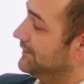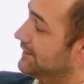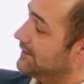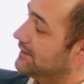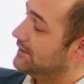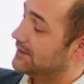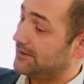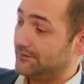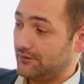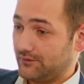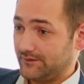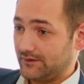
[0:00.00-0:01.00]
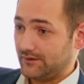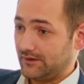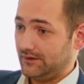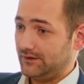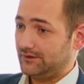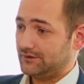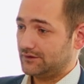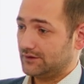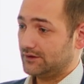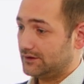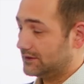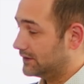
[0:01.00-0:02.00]
aviation risk manager
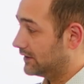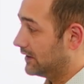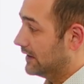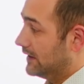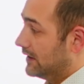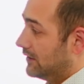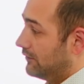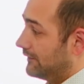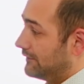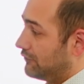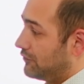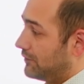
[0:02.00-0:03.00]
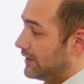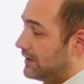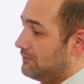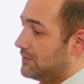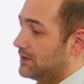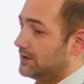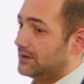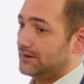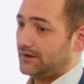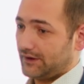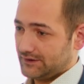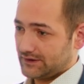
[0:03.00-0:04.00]
to know all the insurance companies
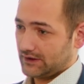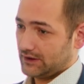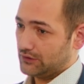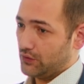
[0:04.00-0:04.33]
and offer